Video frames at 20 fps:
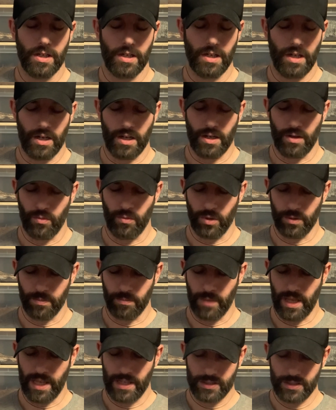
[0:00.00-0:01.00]
What
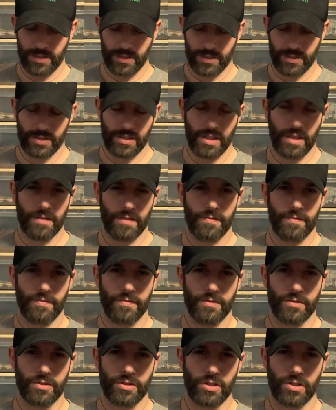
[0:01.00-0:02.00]
makes this stuff
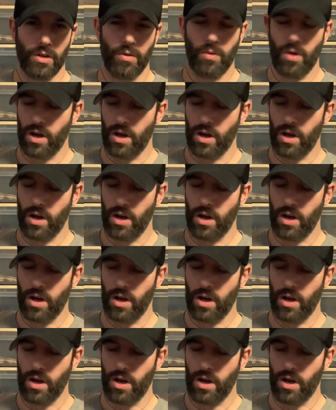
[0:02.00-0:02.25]
so